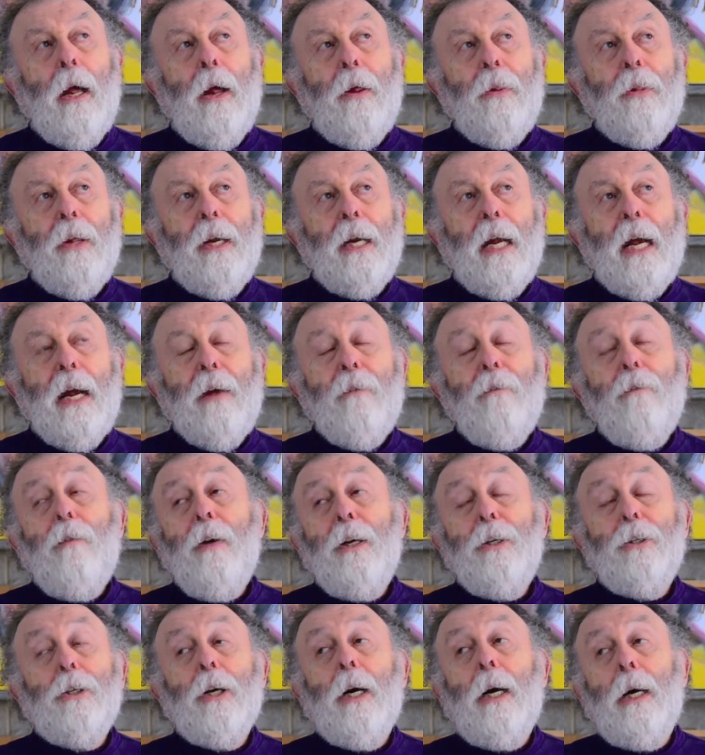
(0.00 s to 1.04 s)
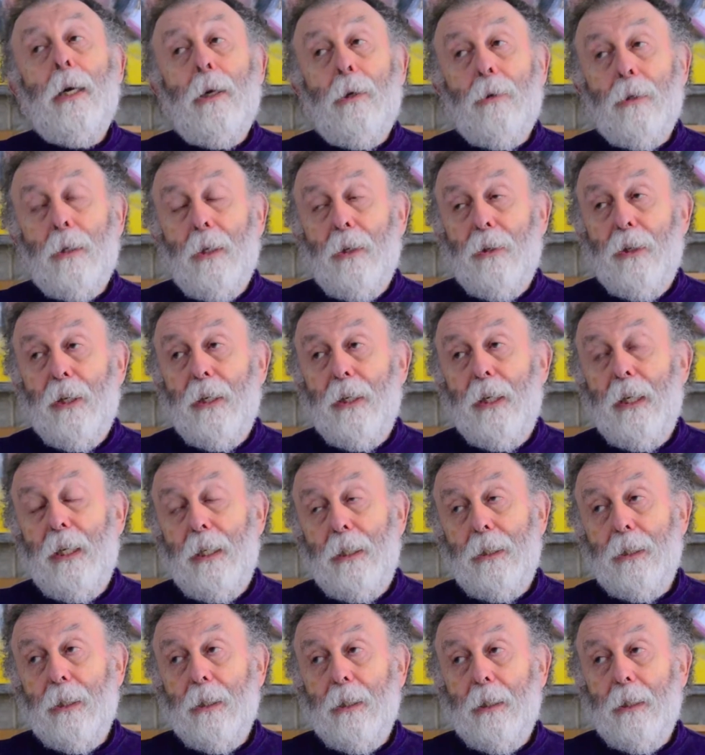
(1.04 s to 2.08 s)
That every child that
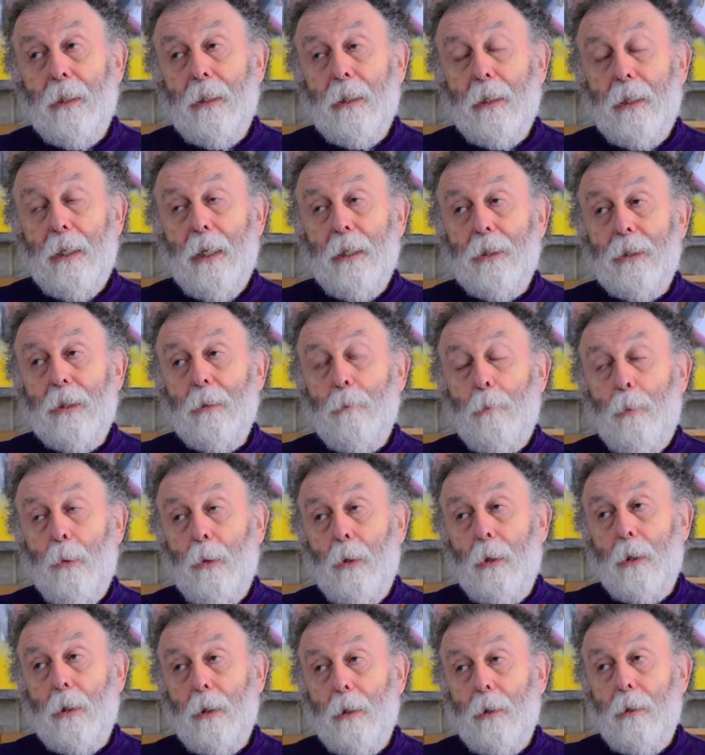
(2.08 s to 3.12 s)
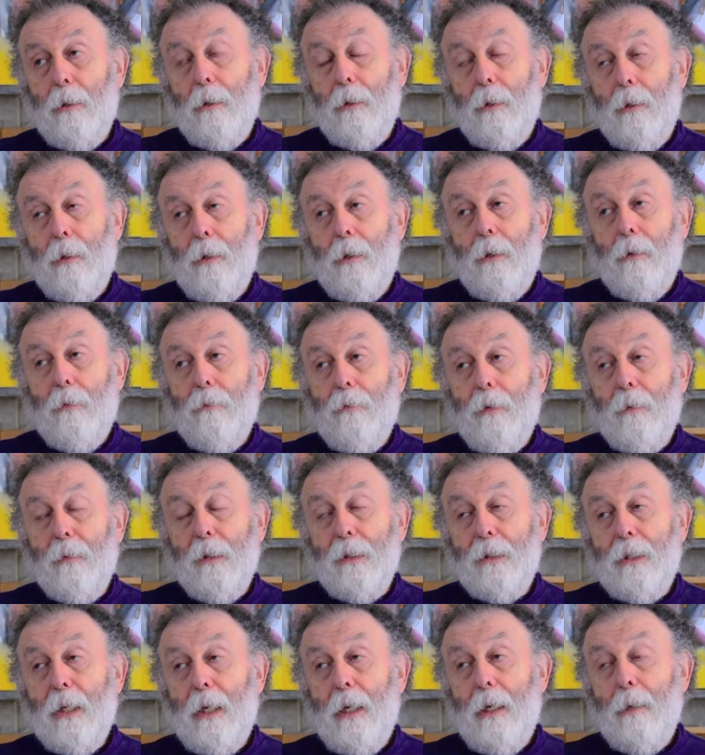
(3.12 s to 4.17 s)
needs it gets a book from the
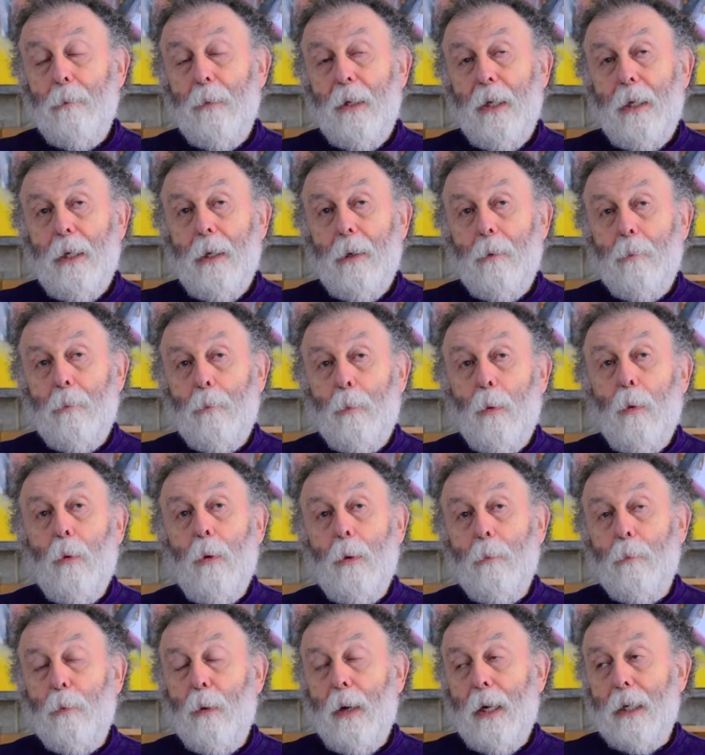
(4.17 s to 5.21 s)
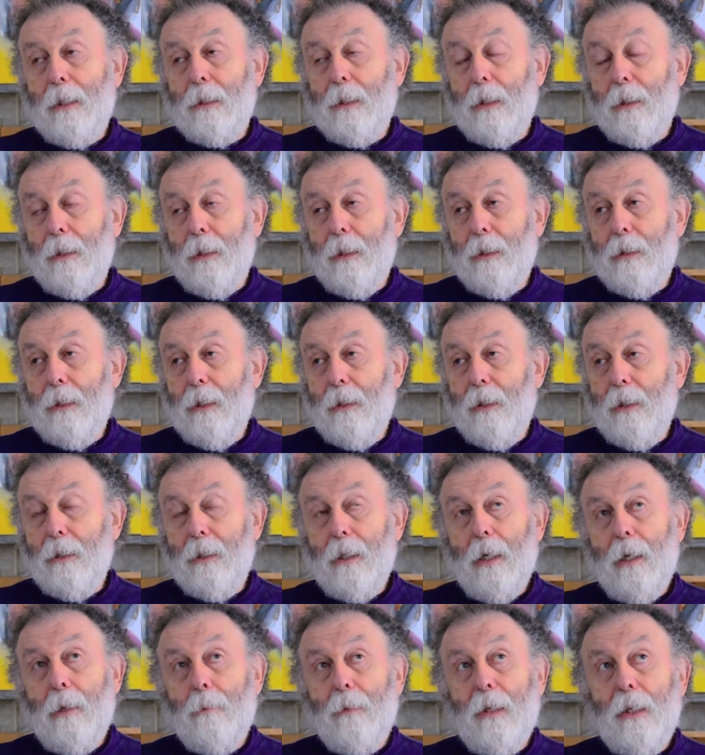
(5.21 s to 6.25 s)
time they are born practically to the
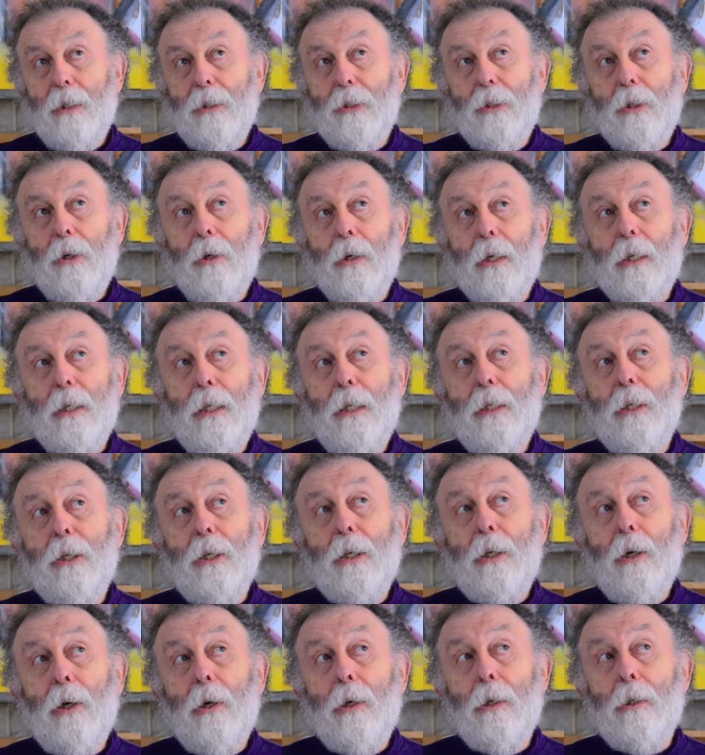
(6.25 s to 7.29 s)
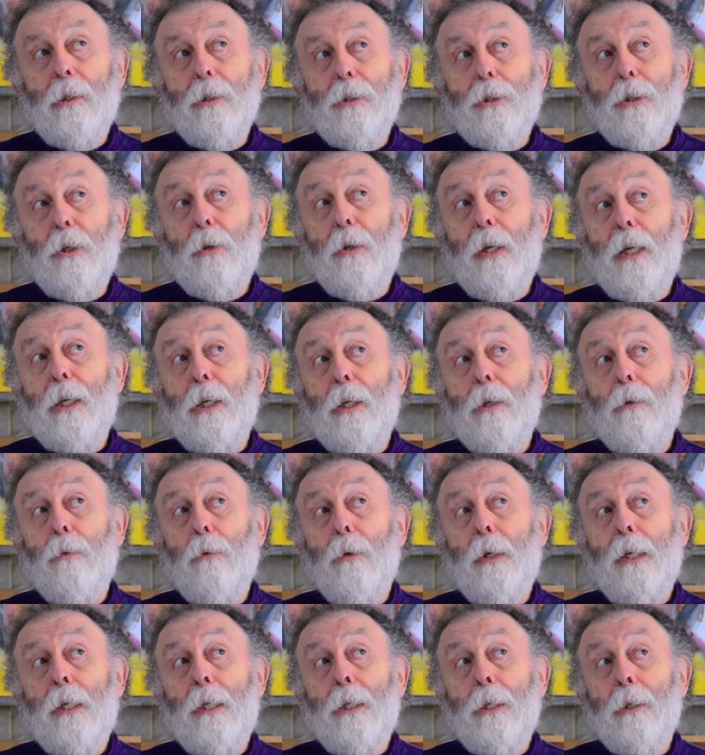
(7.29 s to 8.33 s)
time they start kindergarten so they can
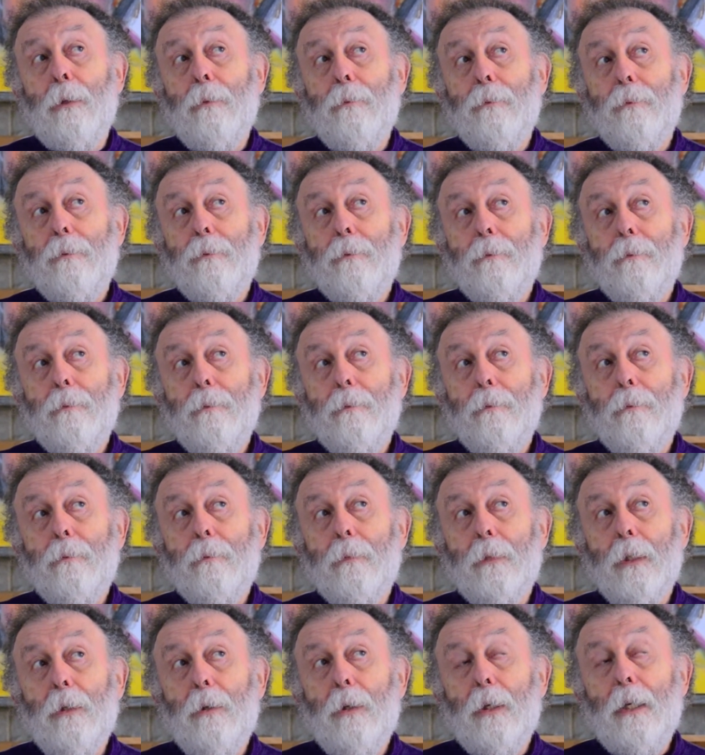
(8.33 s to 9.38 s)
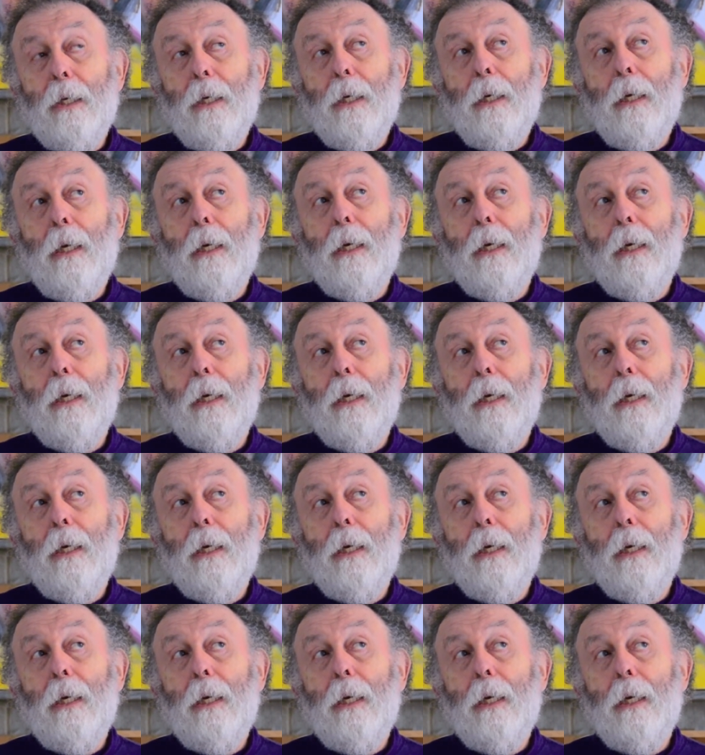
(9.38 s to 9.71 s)
read. Okay?